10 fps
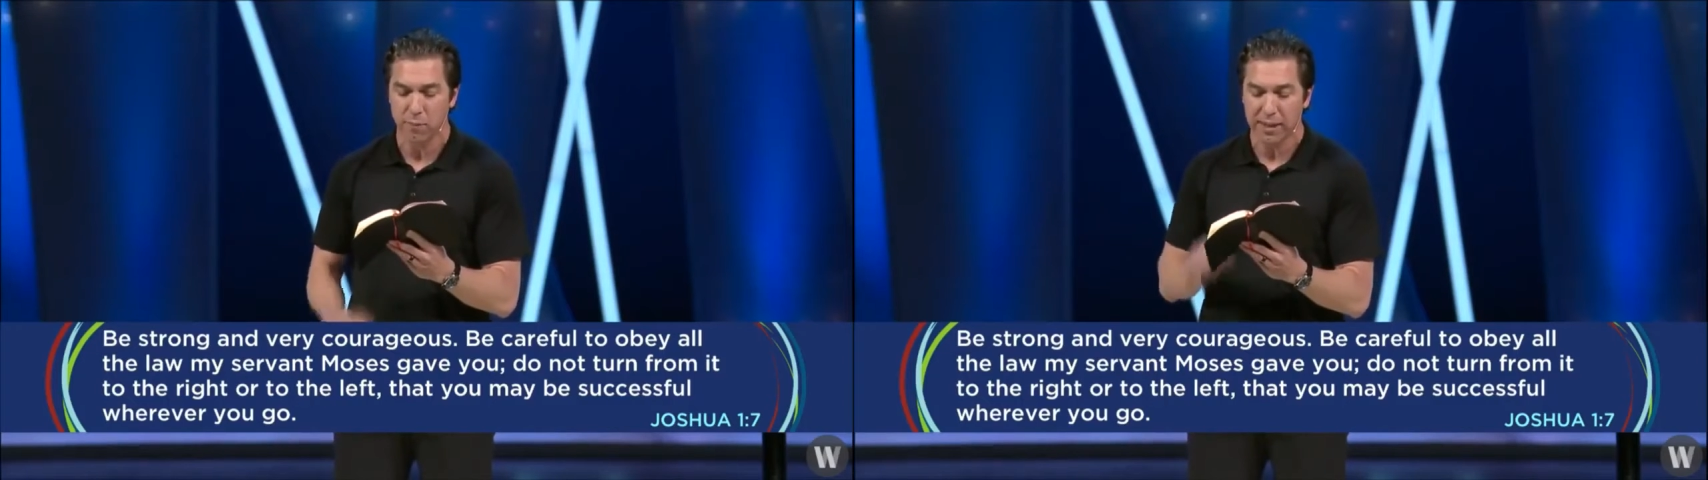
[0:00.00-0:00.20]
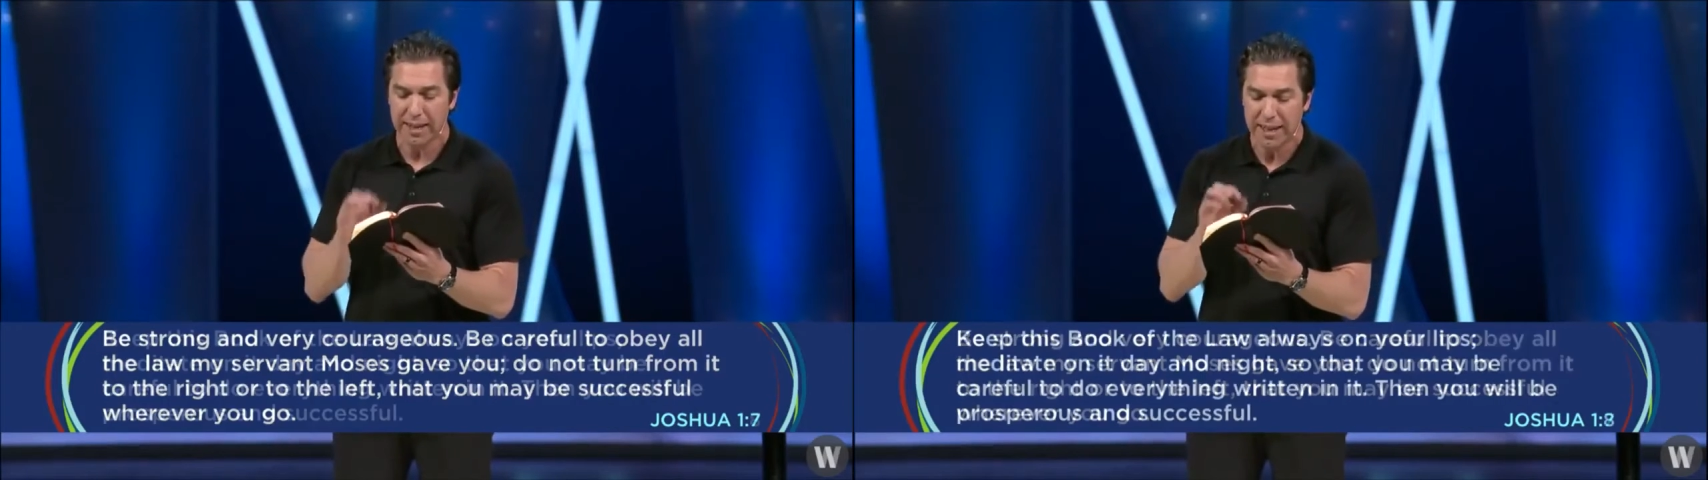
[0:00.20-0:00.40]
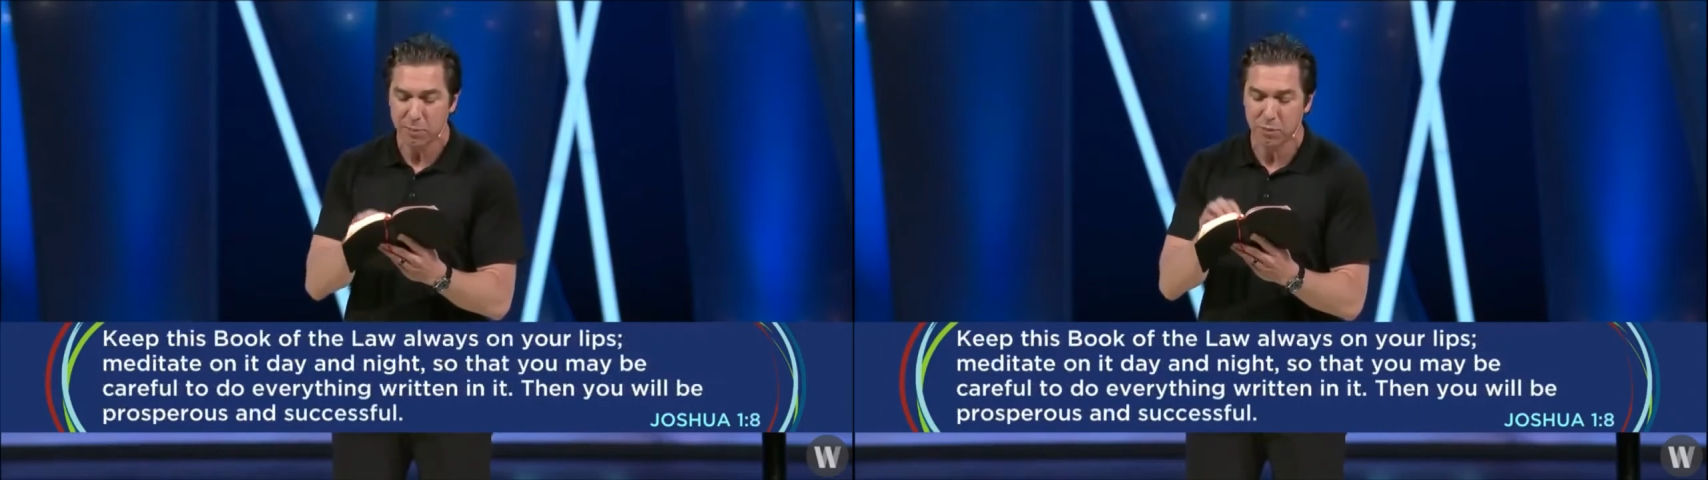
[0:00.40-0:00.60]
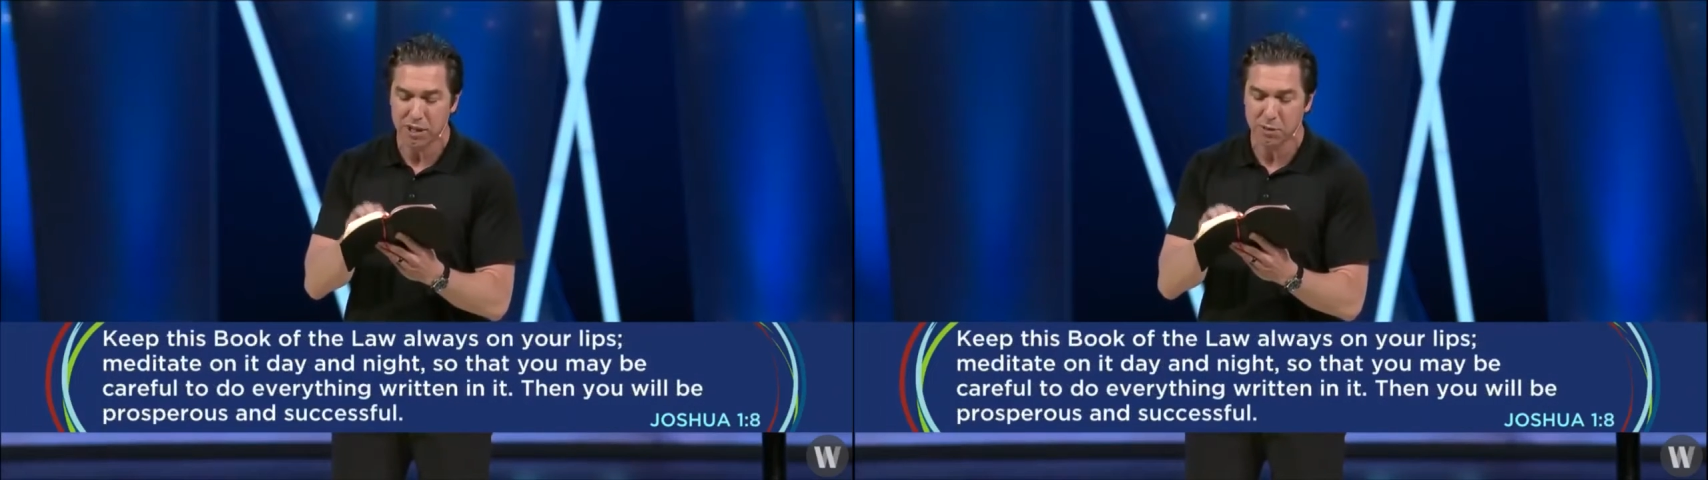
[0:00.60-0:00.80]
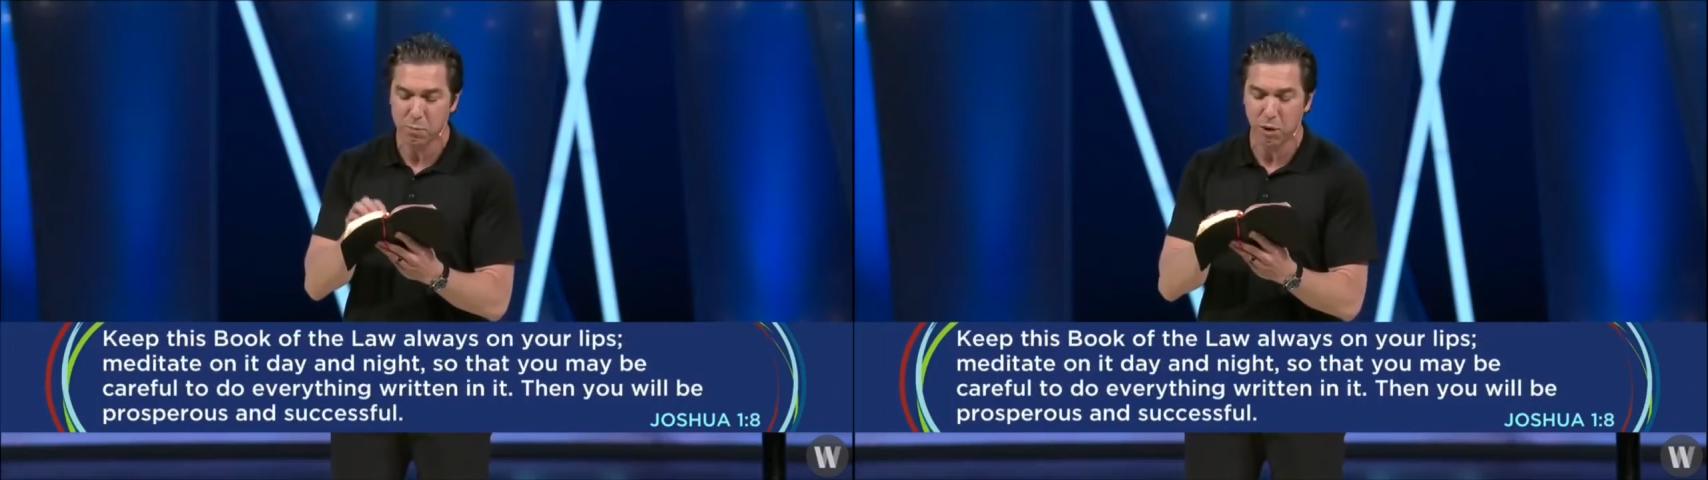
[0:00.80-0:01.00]
Keep
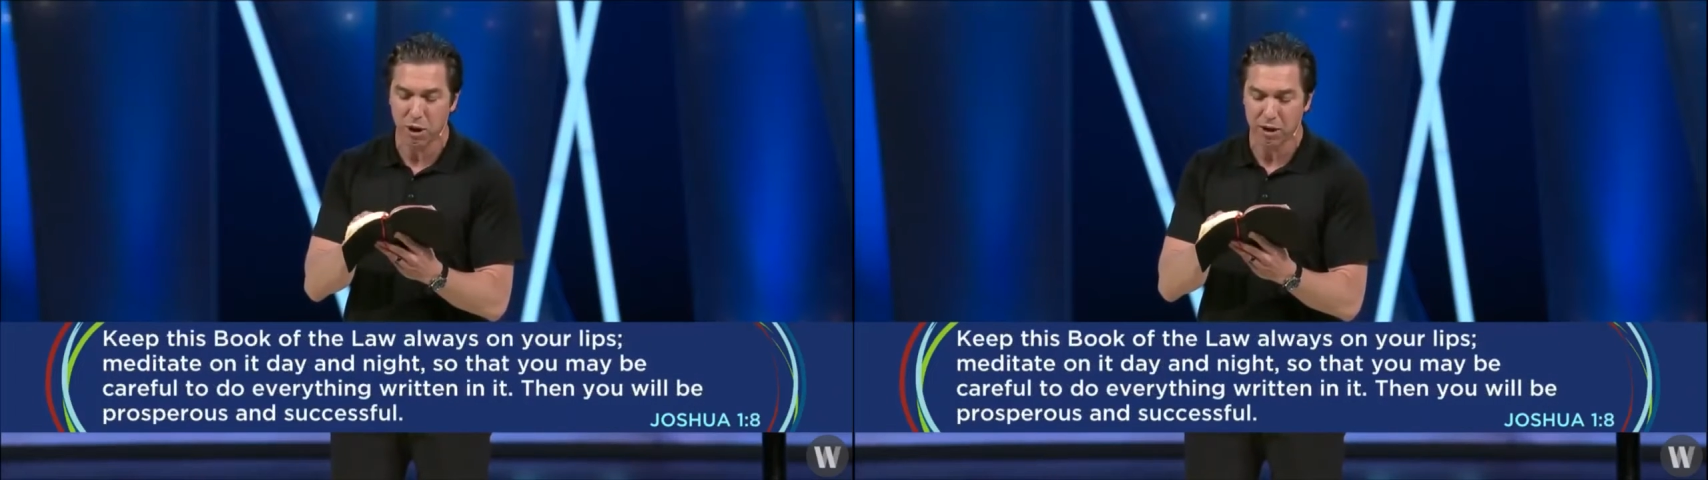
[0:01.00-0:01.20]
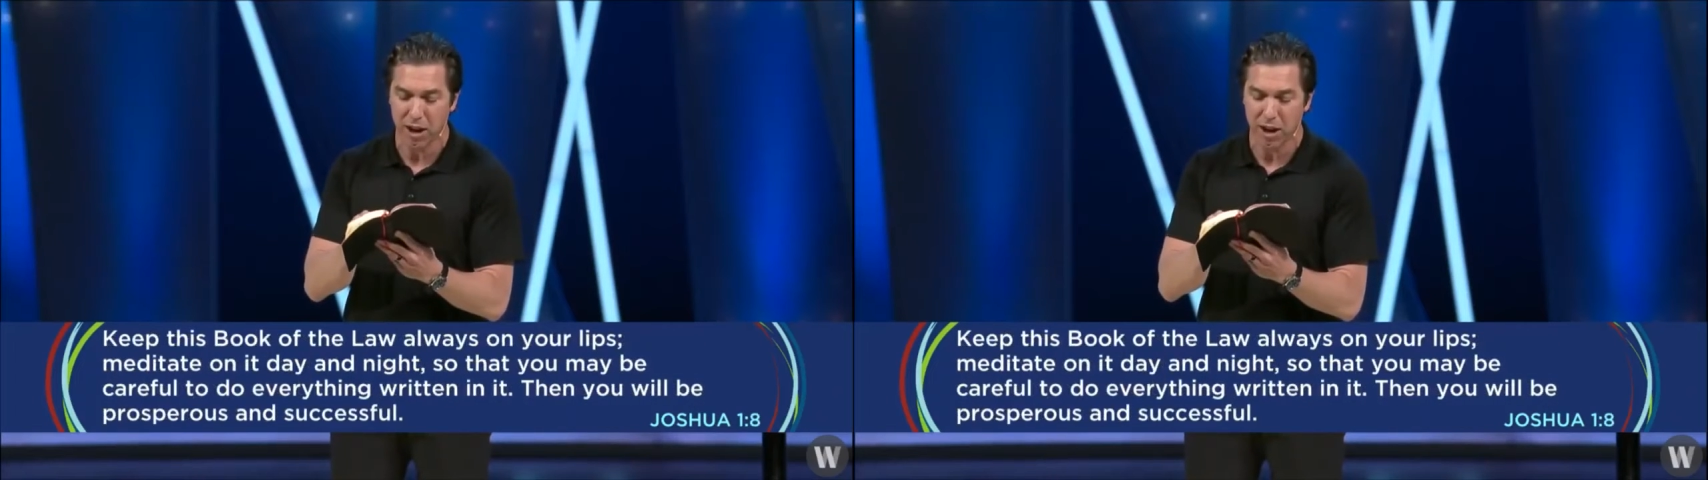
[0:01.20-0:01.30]
this book